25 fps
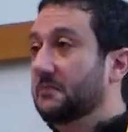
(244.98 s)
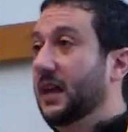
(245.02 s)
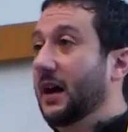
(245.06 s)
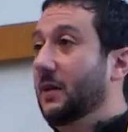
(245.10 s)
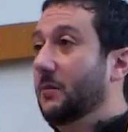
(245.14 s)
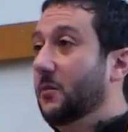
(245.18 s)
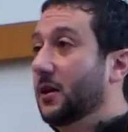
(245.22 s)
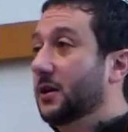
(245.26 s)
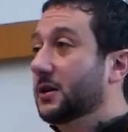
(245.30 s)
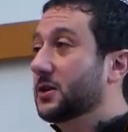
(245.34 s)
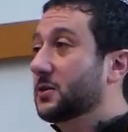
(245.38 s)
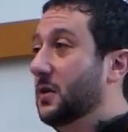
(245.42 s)

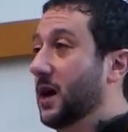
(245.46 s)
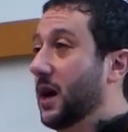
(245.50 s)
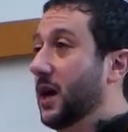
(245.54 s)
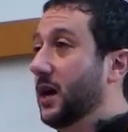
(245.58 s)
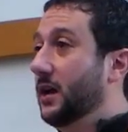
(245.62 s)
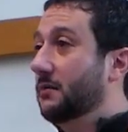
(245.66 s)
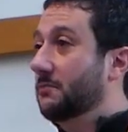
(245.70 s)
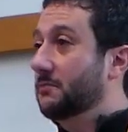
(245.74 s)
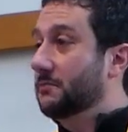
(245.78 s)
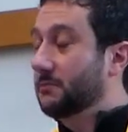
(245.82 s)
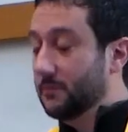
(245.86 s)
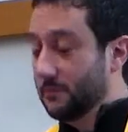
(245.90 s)
That works,
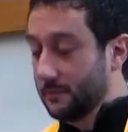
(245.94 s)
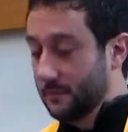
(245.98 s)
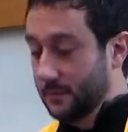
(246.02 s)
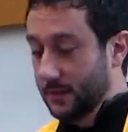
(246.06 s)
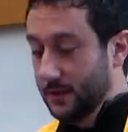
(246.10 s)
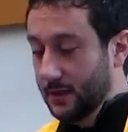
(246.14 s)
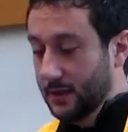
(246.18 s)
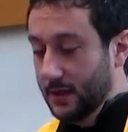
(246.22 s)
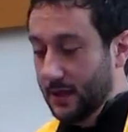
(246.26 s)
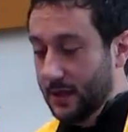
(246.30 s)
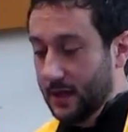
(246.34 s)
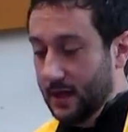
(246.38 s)
right?
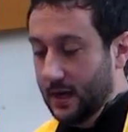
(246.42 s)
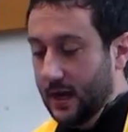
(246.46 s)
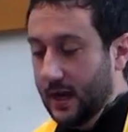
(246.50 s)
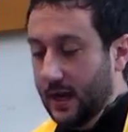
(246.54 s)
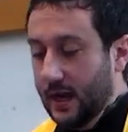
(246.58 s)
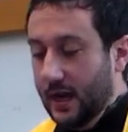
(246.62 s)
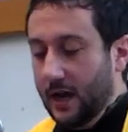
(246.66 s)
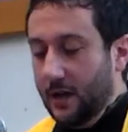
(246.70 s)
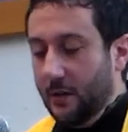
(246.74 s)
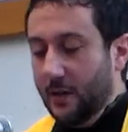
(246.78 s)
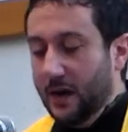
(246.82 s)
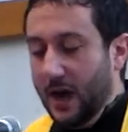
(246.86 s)

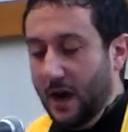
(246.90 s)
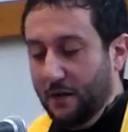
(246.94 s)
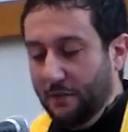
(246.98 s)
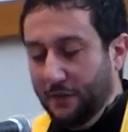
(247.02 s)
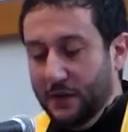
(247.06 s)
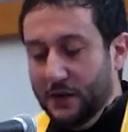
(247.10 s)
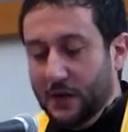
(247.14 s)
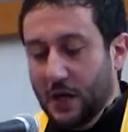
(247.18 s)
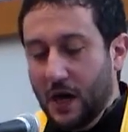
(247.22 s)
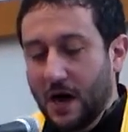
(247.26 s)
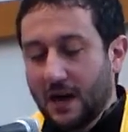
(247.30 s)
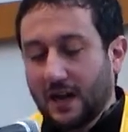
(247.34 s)
We
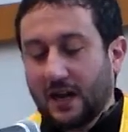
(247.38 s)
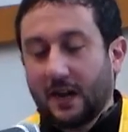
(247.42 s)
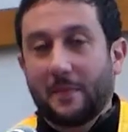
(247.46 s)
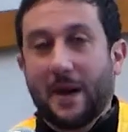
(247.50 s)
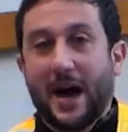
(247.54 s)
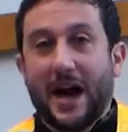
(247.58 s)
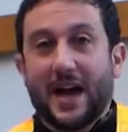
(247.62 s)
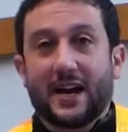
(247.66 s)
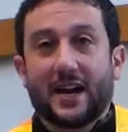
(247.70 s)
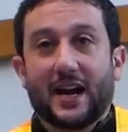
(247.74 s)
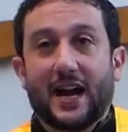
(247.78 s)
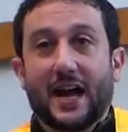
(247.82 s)
often talk
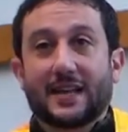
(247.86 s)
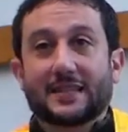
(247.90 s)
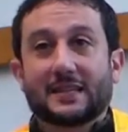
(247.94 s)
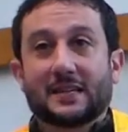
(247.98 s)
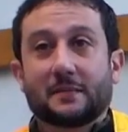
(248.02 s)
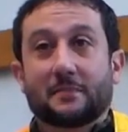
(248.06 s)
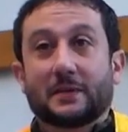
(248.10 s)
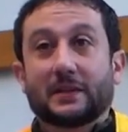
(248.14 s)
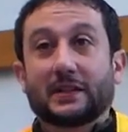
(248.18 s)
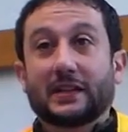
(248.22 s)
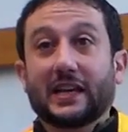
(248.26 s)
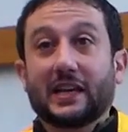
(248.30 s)
about it
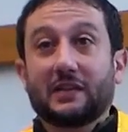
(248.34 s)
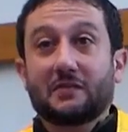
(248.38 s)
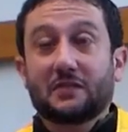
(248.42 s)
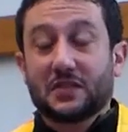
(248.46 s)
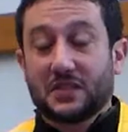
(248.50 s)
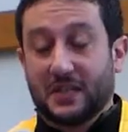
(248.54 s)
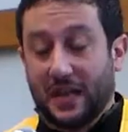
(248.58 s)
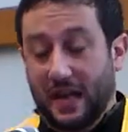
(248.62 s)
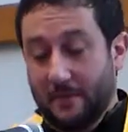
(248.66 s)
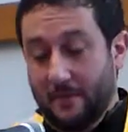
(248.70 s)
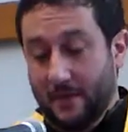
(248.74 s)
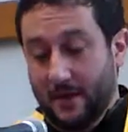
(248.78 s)
as a belief
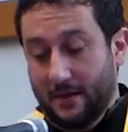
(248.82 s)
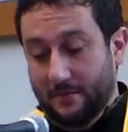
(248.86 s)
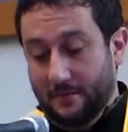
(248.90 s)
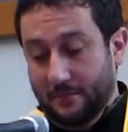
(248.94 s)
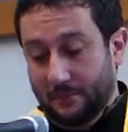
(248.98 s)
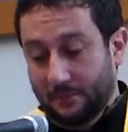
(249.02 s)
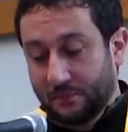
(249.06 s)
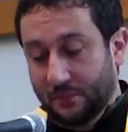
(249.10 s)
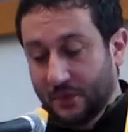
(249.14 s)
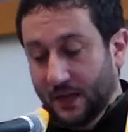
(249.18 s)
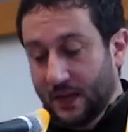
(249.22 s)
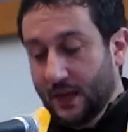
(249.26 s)

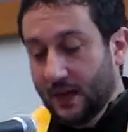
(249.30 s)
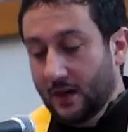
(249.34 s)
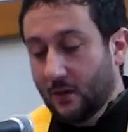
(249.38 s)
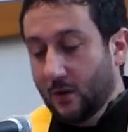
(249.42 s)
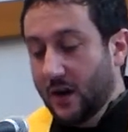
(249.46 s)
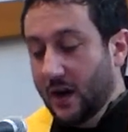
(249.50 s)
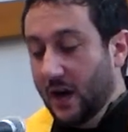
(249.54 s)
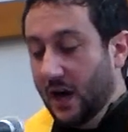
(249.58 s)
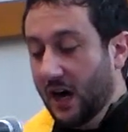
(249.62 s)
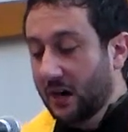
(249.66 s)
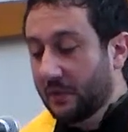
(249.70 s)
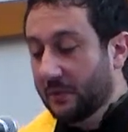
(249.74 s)
statement.
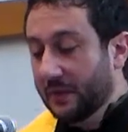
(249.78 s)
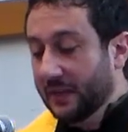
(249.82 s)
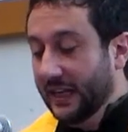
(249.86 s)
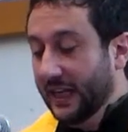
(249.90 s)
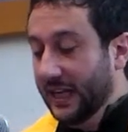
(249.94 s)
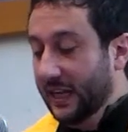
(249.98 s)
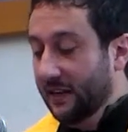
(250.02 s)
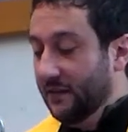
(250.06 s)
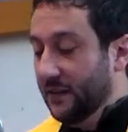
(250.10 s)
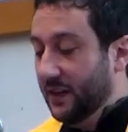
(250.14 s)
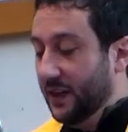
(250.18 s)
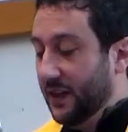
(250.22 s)
We all
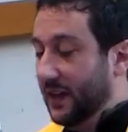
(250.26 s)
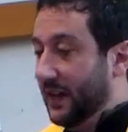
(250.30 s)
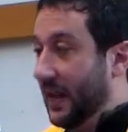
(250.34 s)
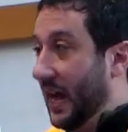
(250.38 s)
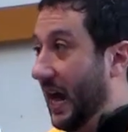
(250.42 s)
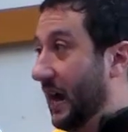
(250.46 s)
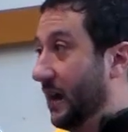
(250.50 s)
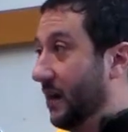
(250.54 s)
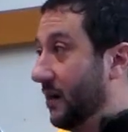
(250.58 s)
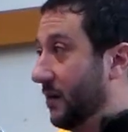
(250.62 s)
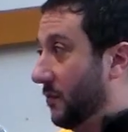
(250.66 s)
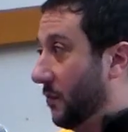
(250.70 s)
believe in the
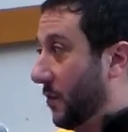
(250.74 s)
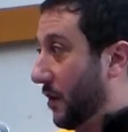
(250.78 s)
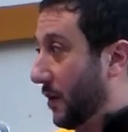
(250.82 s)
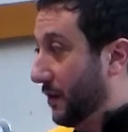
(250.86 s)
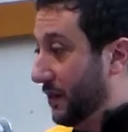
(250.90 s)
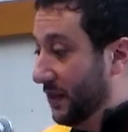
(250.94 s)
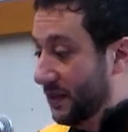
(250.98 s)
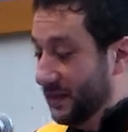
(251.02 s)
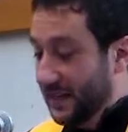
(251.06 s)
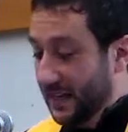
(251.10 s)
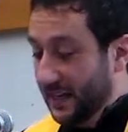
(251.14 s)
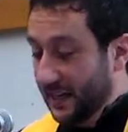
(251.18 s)
inherent
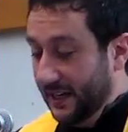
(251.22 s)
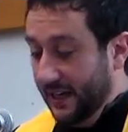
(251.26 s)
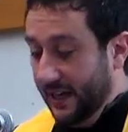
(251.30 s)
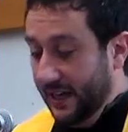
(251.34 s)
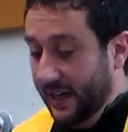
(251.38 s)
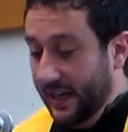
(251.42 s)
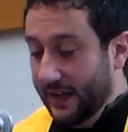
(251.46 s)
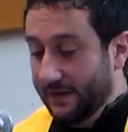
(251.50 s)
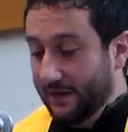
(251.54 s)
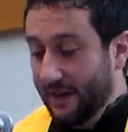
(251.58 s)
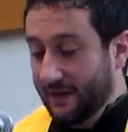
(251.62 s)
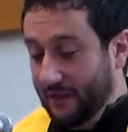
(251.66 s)
worth and
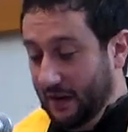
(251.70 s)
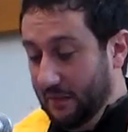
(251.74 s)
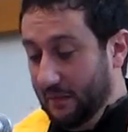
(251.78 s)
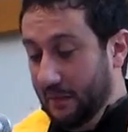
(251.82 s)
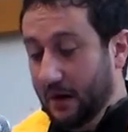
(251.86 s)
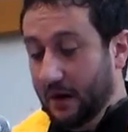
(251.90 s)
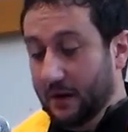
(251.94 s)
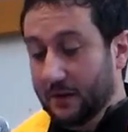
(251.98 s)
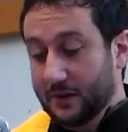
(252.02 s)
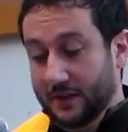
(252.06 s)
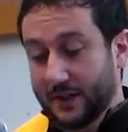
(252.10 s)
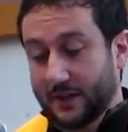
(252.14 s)
dignity of
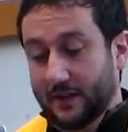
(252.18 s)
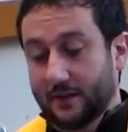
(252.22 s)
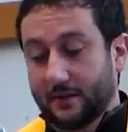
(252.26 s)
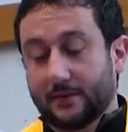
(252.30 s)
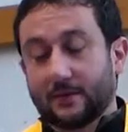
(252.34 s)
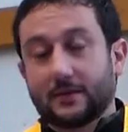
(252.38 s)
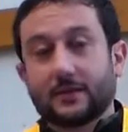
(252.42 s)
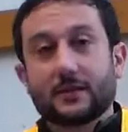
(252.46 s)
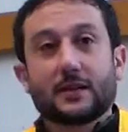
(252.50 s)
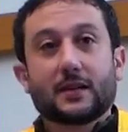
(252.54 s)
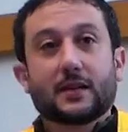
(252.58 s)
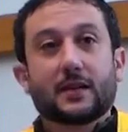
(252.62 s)
every
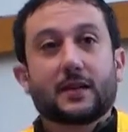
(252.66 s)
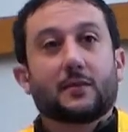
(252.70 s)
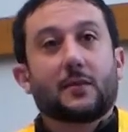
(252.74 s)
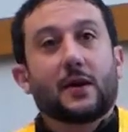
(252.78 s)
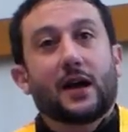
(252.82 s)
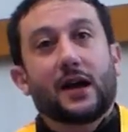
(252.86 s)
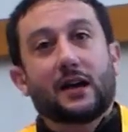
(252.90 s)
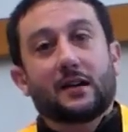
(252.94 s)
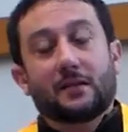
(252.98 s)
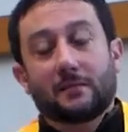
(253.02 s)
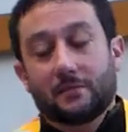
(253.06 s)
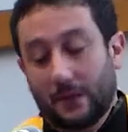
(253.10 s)
person.
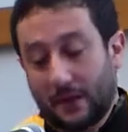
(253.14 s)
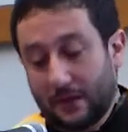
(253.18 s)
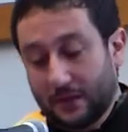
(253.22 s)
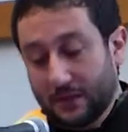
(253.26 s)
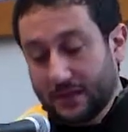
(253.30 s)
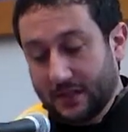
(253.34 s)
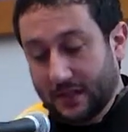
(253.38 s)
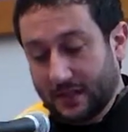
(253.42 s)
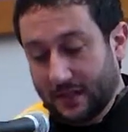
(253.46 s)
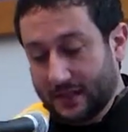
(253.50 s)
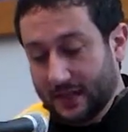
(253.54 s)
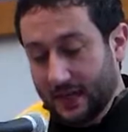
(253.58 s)
Well,
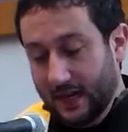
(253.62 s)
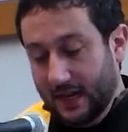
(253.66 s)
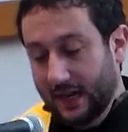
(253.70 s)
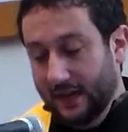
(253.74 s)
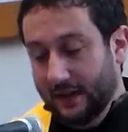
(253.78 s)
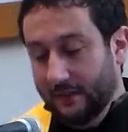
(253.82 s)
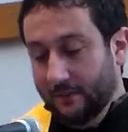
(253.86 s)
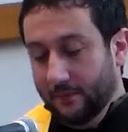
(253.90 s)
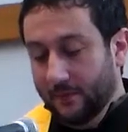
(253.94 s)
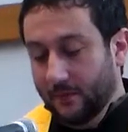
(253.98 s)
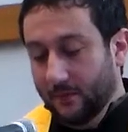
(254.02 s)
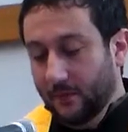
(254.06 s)
most of the
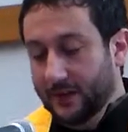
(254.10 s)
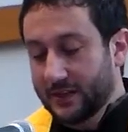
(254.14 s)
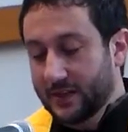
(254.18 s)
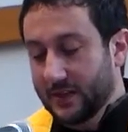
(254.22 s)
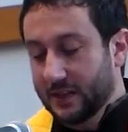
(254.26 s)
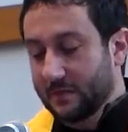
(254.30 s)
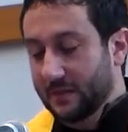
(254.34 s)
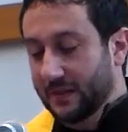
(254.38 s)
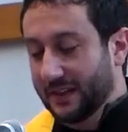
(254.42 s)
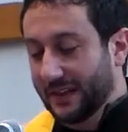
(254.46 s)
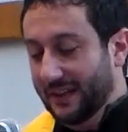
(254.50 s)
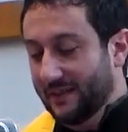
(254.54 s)
time, we
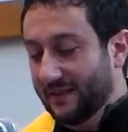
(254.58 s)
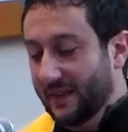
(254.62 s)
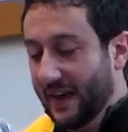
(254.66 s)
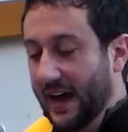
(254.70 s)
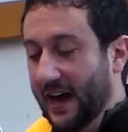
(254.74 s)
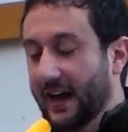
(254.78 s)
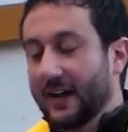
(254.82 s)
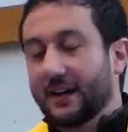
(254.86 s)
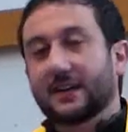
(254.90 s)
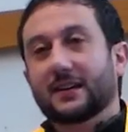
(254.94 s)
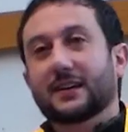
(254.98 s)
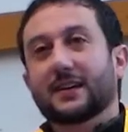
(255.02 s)
do believe
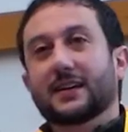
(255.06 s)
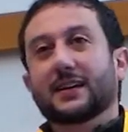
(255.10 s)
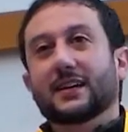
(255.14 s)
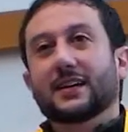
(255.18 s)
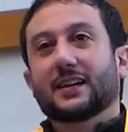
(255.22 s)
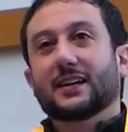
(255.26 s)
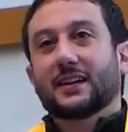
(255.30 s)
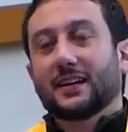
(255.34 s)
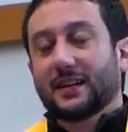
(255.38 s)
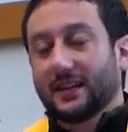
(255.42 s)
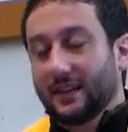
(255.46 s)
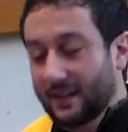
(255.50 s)

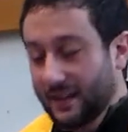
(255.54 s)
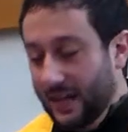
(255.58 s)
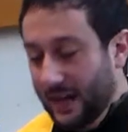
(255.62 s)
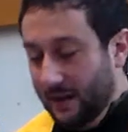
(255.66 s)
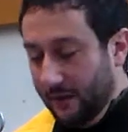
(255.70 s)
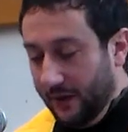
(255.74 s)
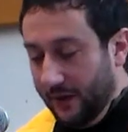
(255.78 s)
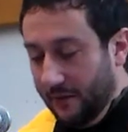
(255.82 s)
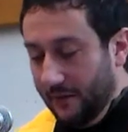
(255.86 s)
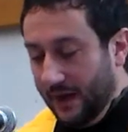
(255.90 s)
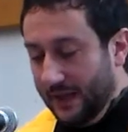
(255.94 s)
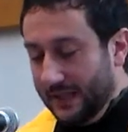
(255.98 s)

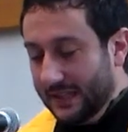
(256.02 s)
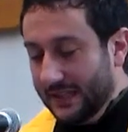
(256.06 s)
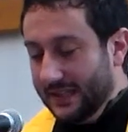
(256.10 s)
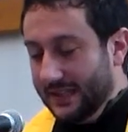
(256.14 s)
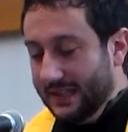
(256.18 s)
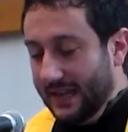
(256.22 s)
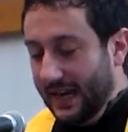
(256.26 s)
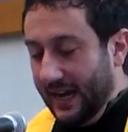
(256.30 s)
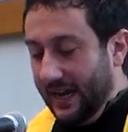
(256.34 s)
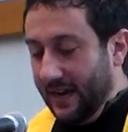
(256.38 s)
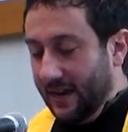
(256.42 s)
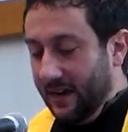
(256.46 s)
that we
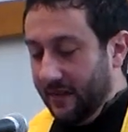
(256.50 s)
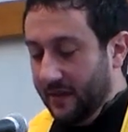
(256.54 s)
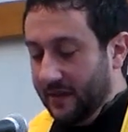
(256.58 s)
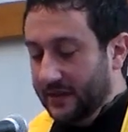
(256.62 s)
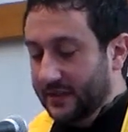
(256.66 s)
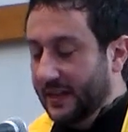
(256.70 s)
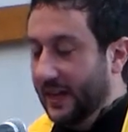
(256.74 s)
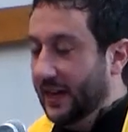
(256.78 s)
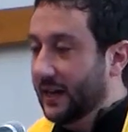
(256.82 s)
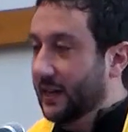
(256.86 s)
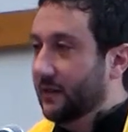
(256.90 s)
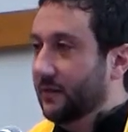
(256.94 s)
must stand on
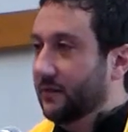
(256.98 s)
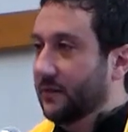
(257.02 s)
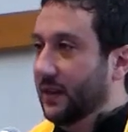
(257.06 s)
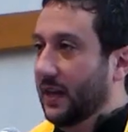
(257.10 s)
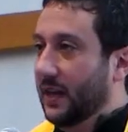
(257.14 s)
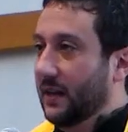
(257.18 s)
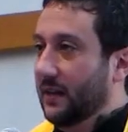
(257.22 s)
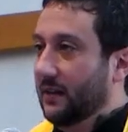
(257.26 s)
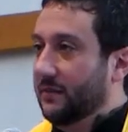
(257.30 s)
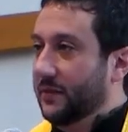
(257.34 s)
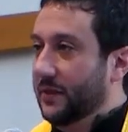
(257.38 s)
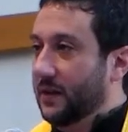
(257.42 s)
the side of
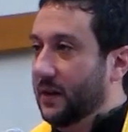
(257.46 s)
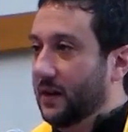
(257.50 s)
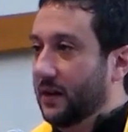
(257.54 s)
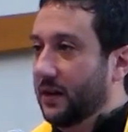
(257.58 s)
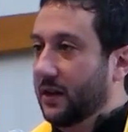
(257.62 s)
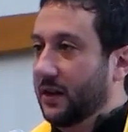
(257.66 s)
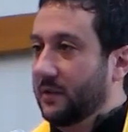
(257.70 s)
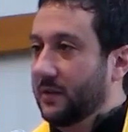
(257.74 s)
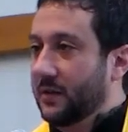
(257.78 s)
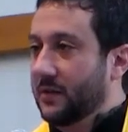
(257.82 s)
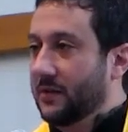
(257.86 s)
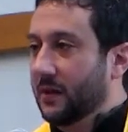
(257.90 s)
love in
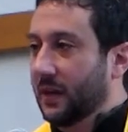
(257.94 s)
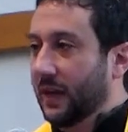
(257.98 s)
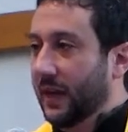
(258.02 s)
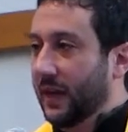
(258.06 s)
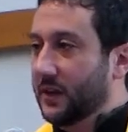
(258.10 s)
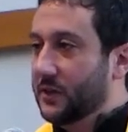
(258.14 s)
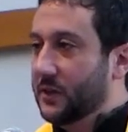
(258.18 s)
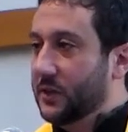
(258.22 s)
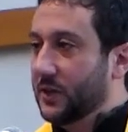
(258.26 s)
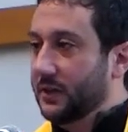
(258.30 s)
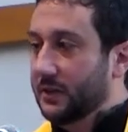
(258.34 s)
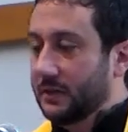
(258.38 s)
our human
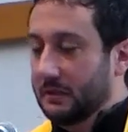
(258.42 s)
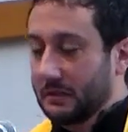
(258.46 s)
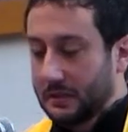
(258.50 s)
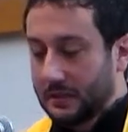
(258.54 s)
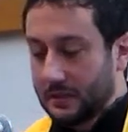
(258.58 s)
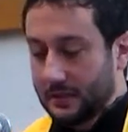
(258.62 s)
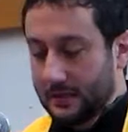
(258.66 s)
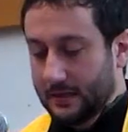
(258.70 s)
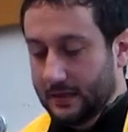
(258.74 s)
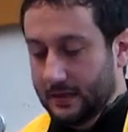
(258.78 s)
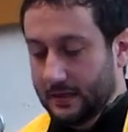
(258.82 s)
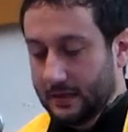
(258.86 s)

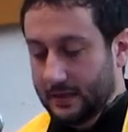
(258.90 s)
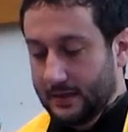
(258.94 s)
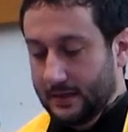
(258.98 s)
relations.